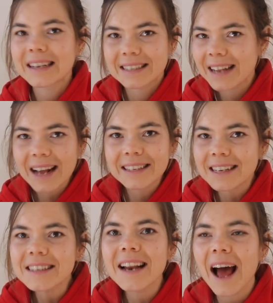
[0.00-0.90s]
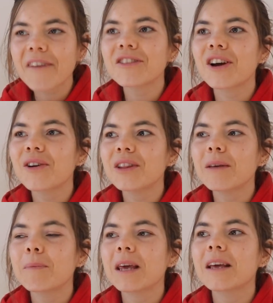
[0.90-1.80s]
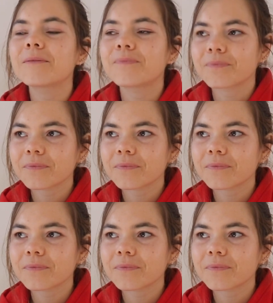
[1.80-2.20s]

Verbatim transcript: A snack doesn't have to only be,